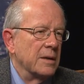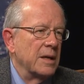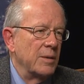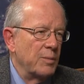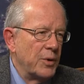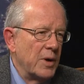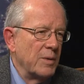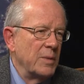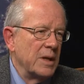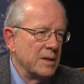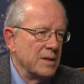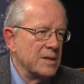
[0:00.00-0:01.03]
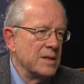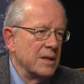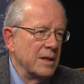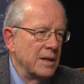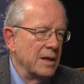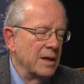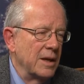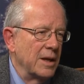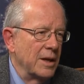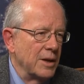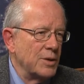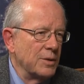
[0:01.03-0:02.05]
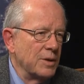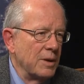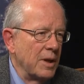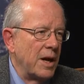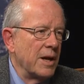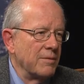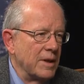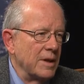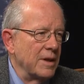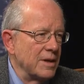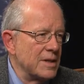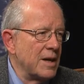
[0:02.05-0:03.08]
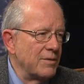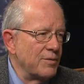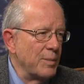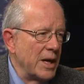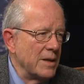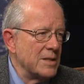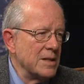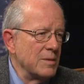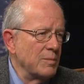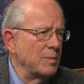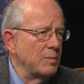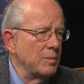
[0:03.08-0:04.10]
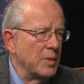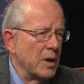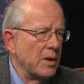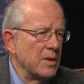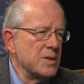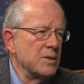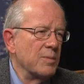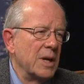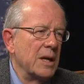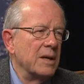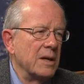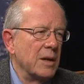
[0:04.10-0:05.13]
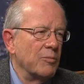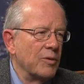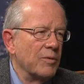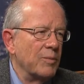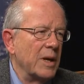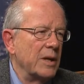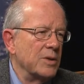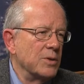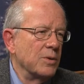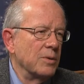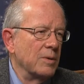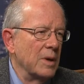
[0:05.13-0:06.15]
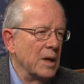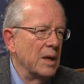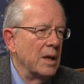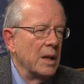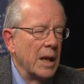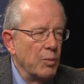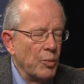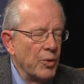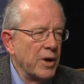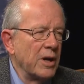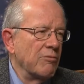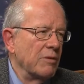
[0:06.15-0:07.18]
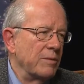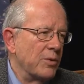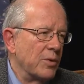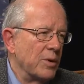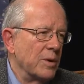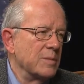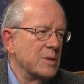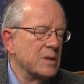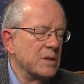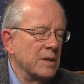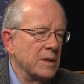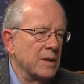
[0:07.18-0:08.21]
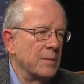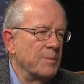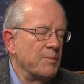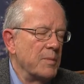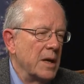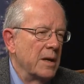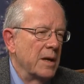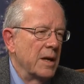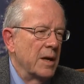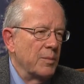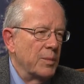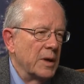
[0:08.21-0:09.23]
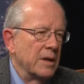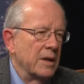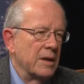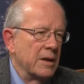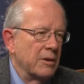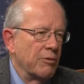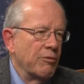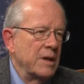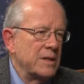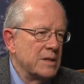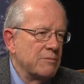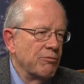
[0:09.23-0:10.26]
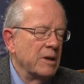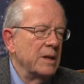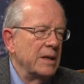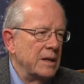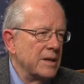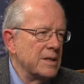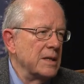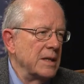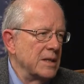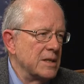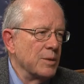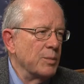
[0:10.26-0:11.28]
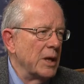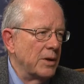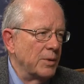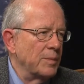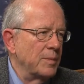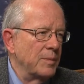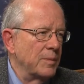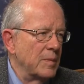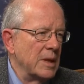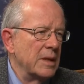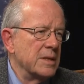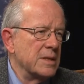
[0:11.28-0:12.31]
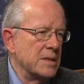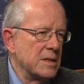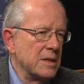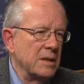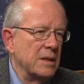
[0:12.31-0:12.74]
in part because they took a lot of the tough medicine, but also made a number of major labor market reforms. But Greece really does need some help. It's